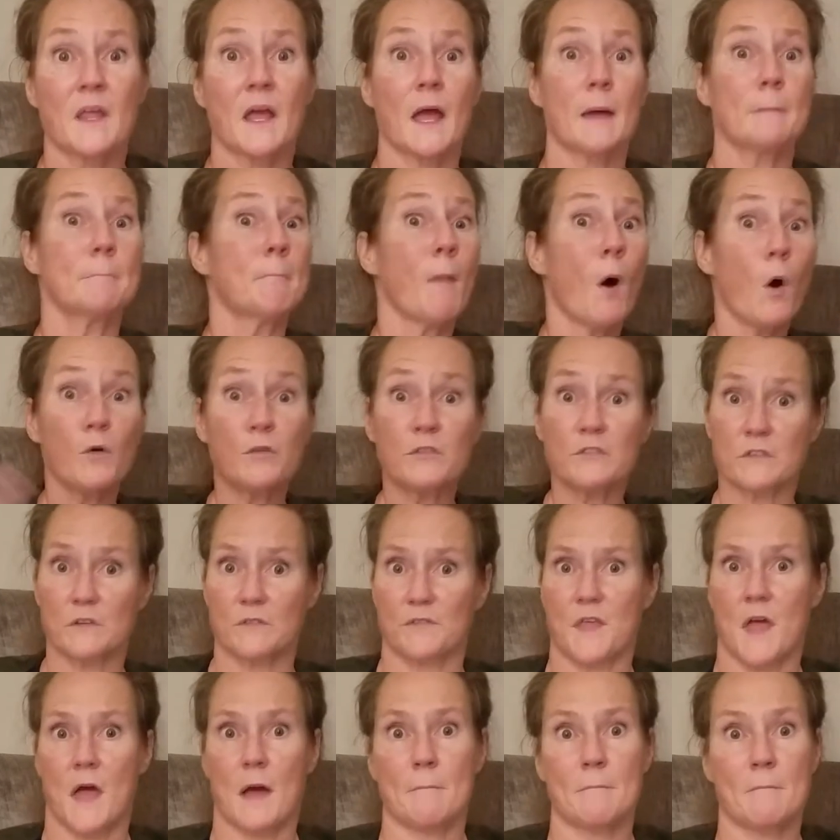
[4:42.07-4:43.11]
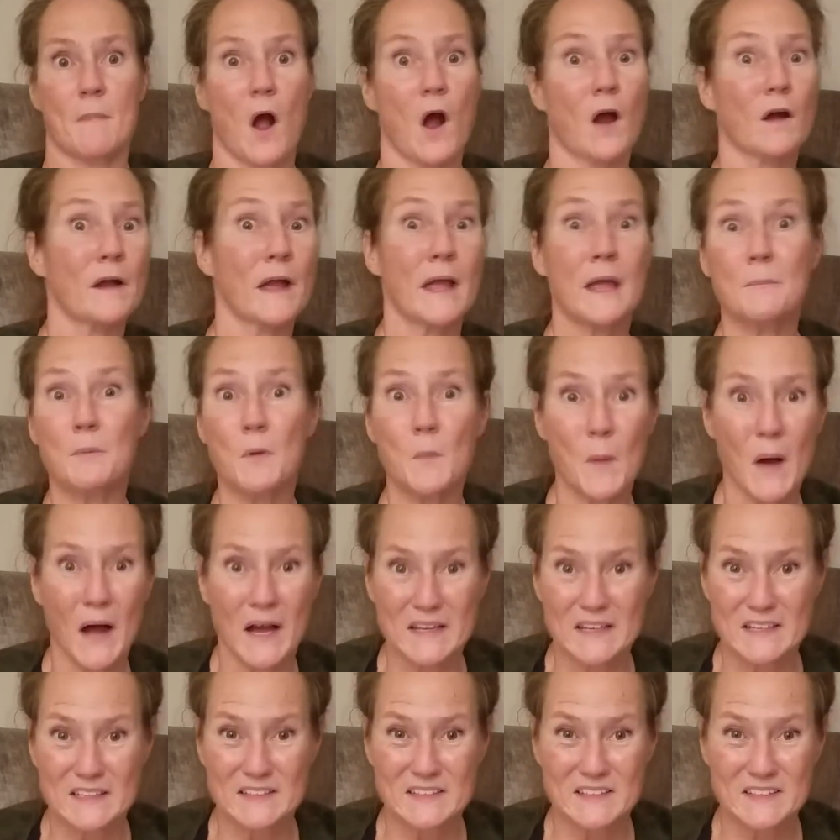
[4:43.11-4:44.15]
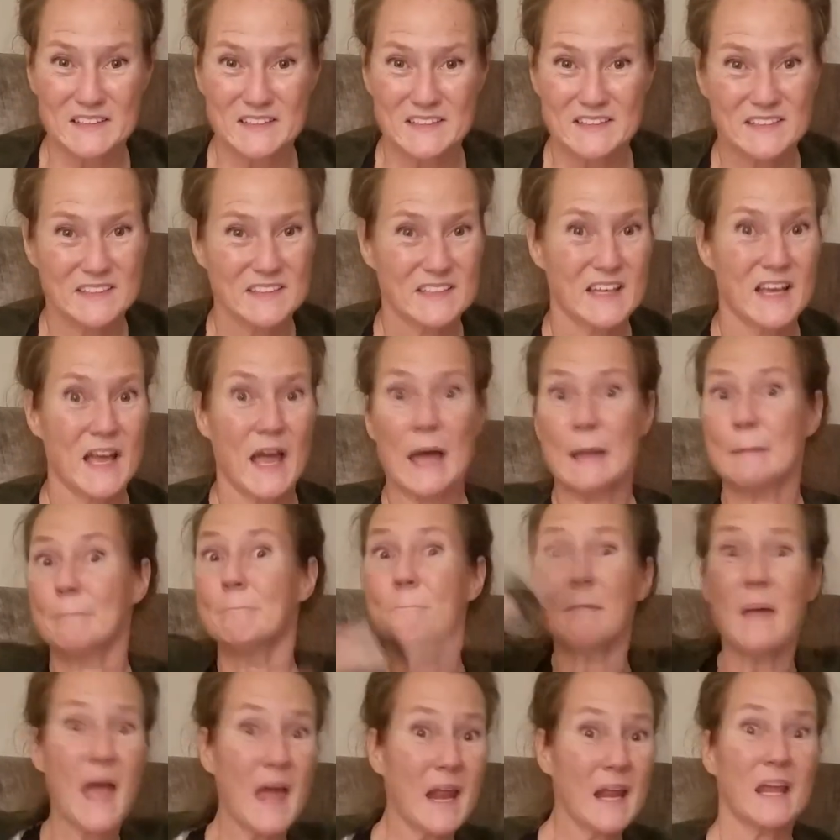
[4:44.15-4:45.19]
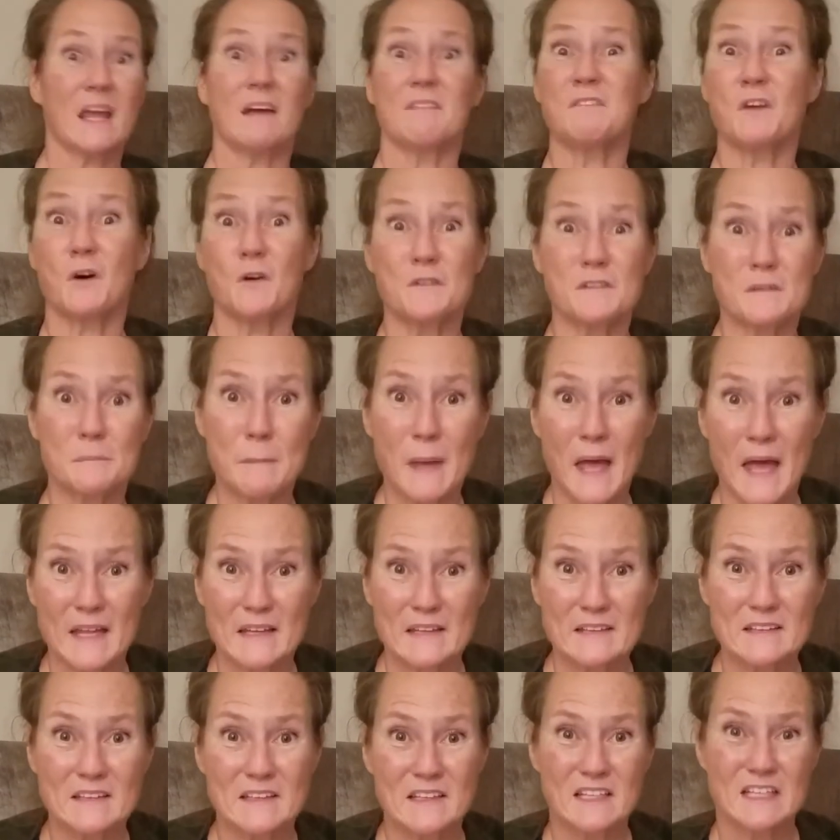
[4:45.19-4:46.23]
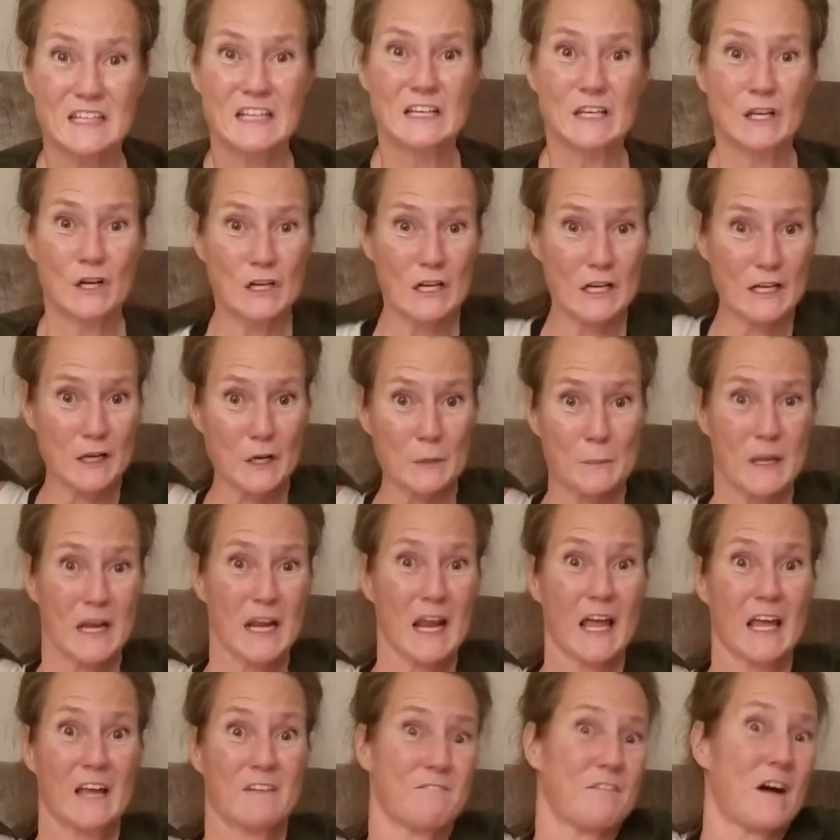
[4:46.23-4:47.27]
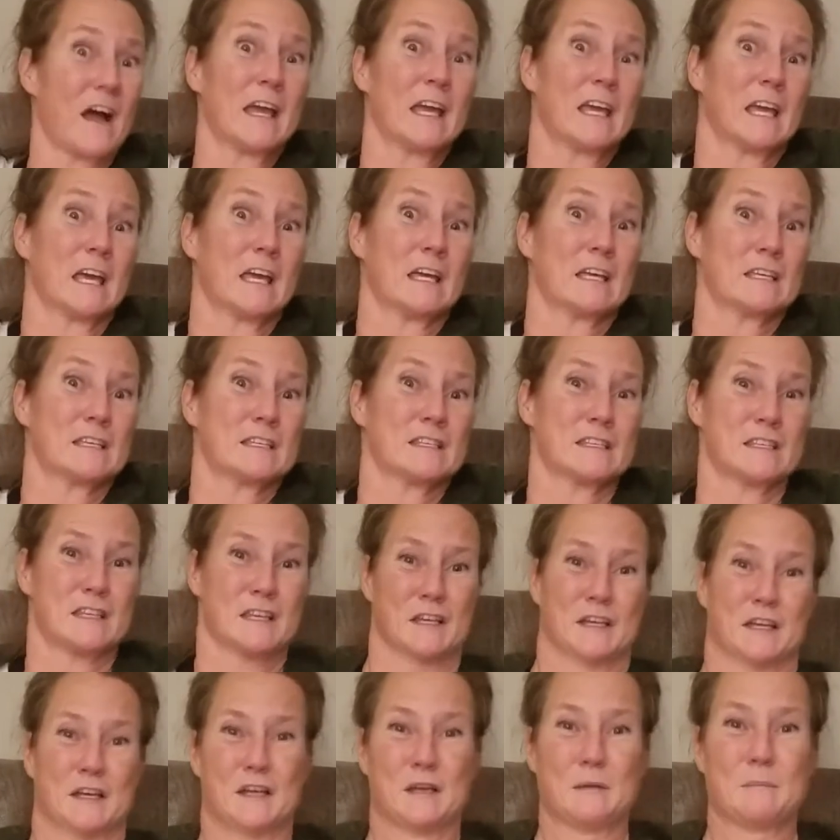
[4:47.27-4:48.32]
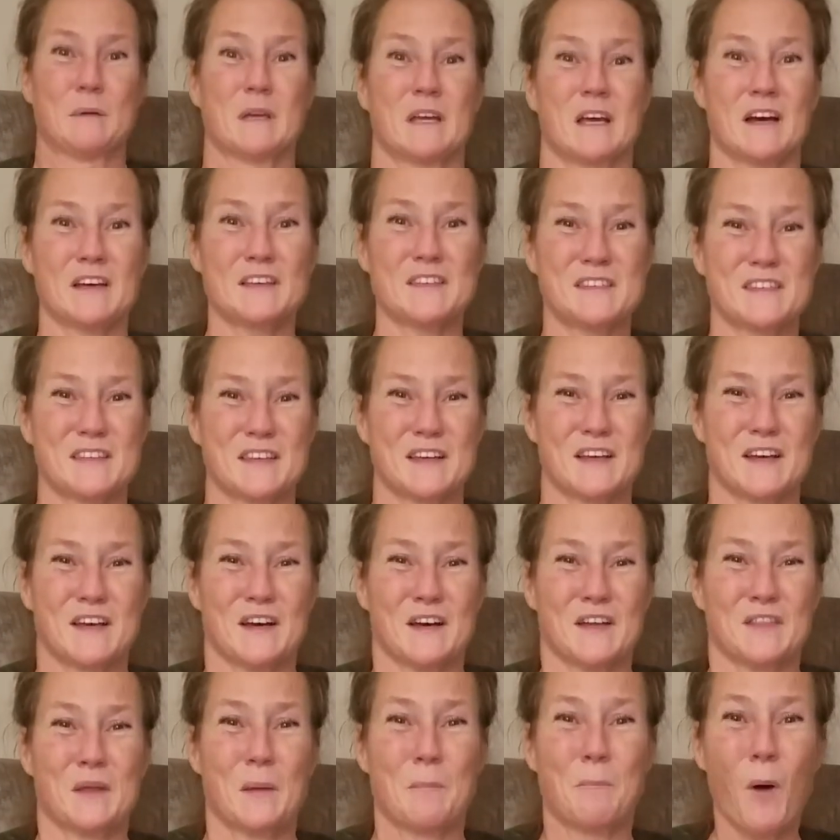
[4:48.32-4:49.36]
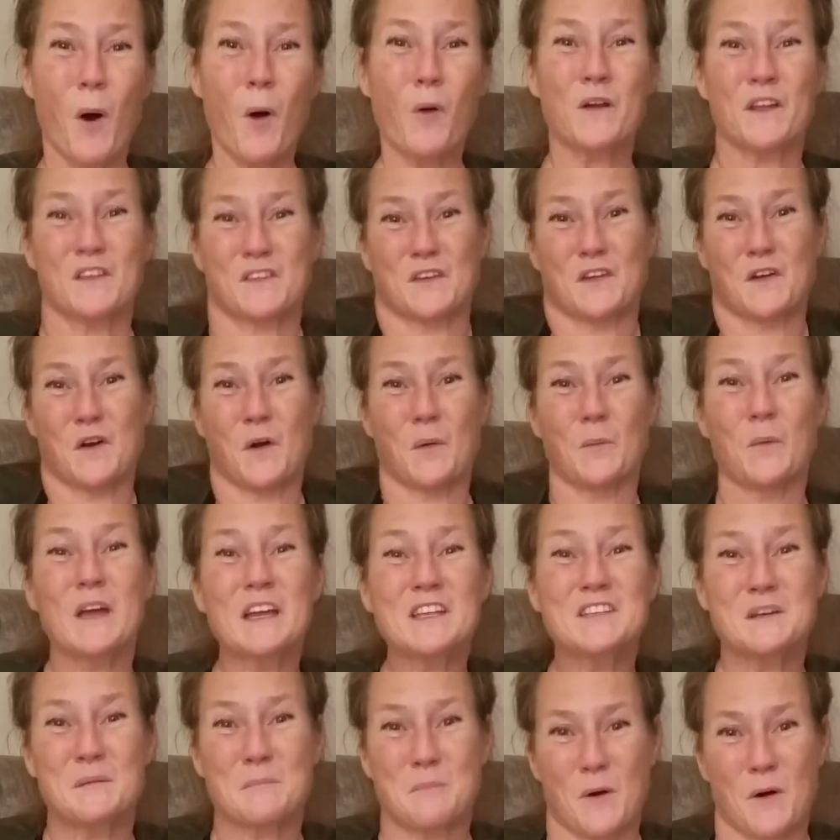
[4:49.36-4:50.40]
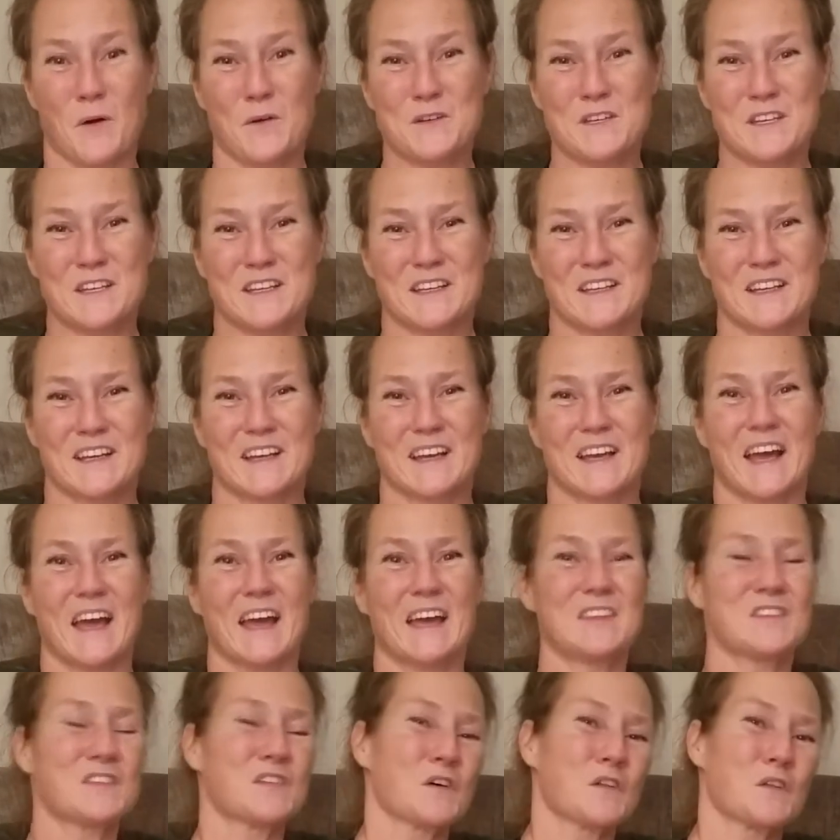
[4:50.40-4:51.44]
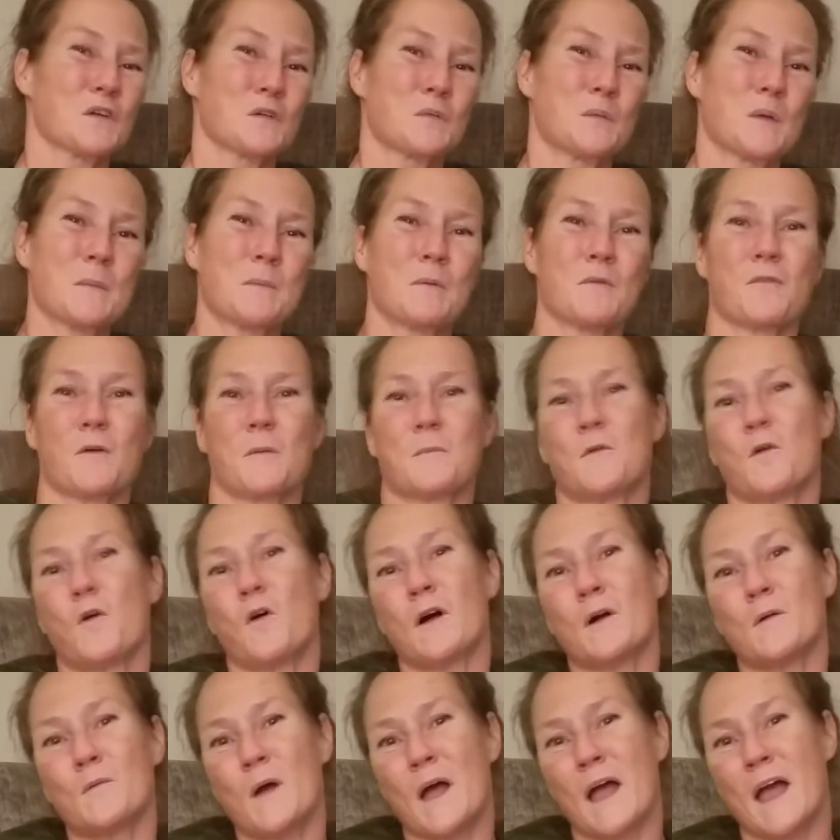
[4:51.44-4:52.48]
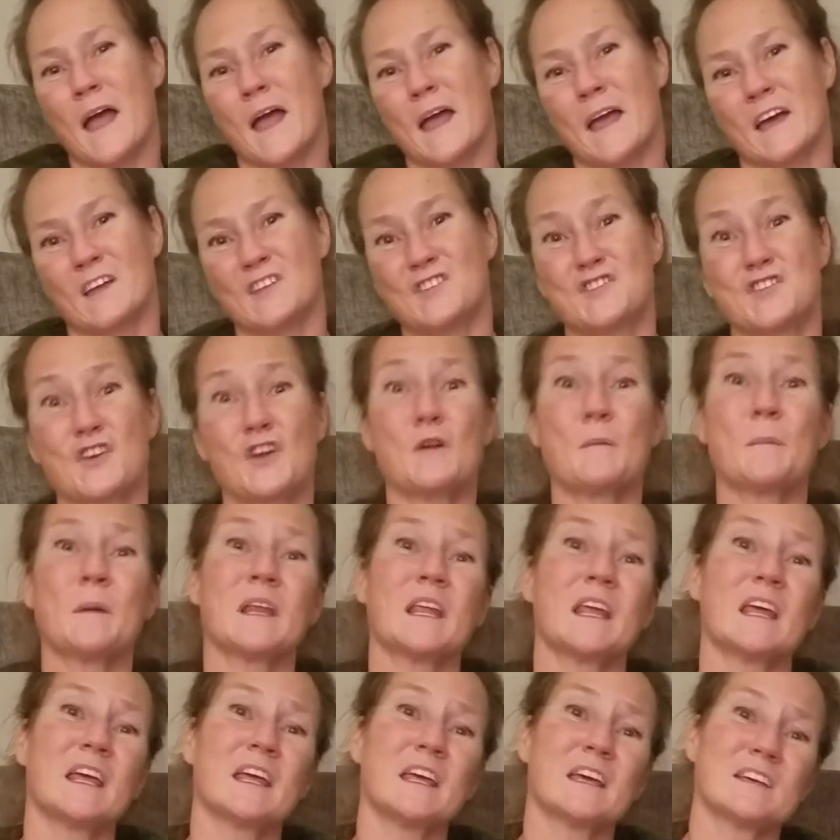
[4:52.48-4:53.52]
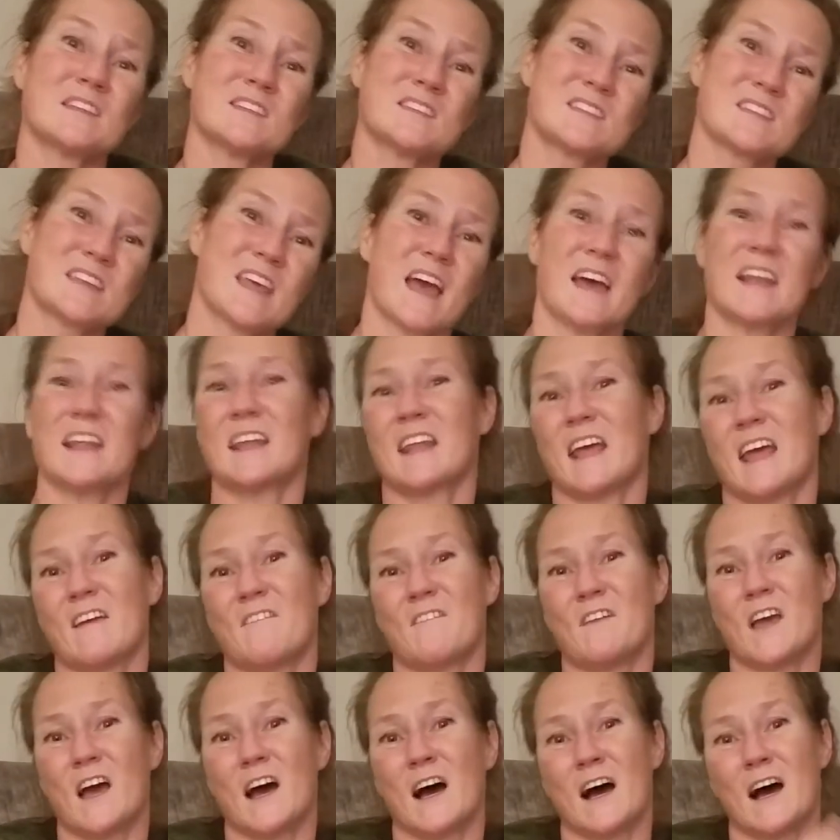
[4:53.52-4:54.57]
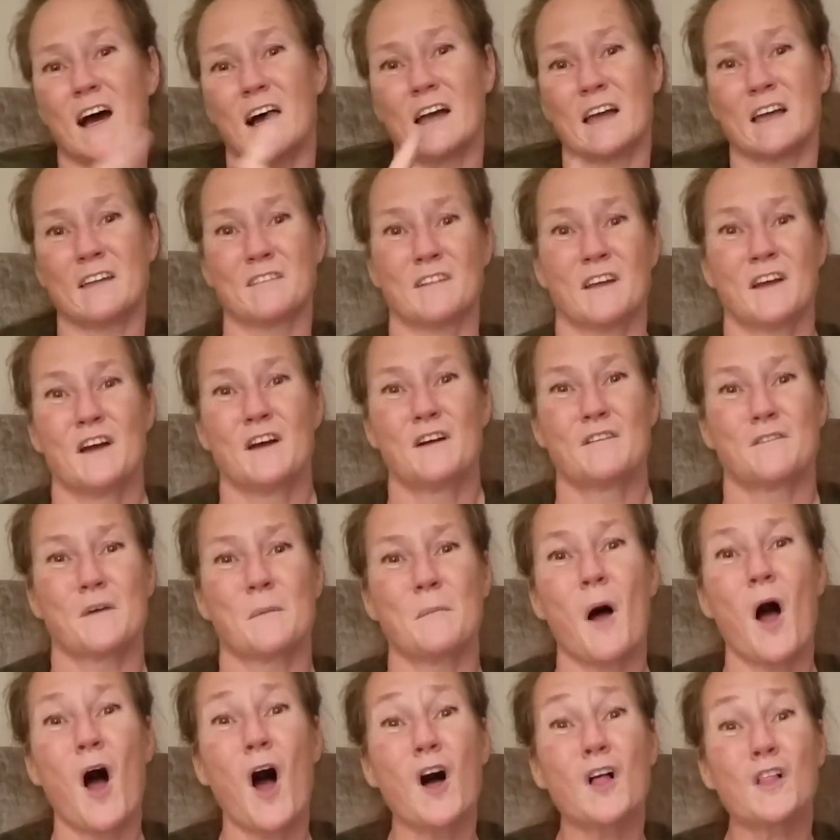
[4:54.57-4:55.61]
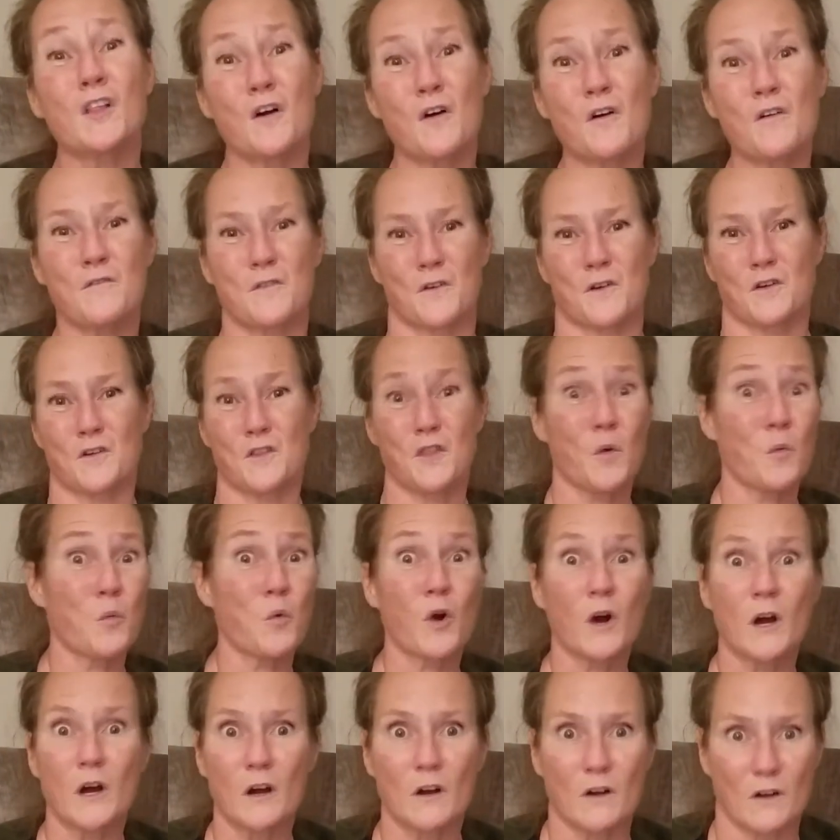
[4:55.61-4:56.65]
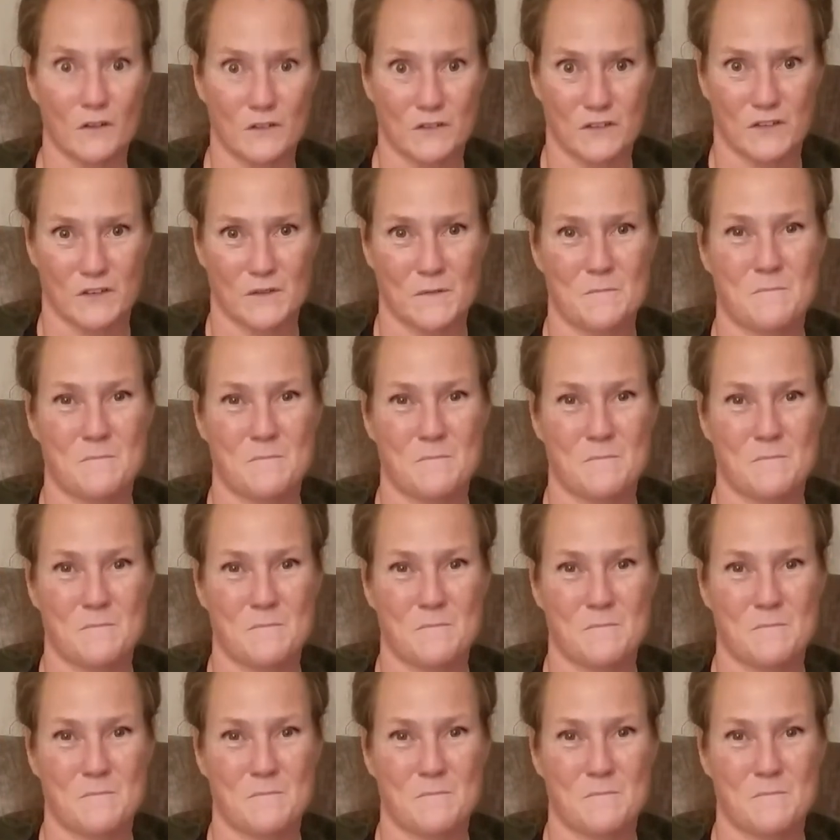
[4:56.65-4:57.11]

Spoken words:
And most of them are able-bodied. And many of those men look a little bit like Vikings, because the boat is a Norwegian boat, and so there's people from Norway and Germany and Scandinavia and from all over the world.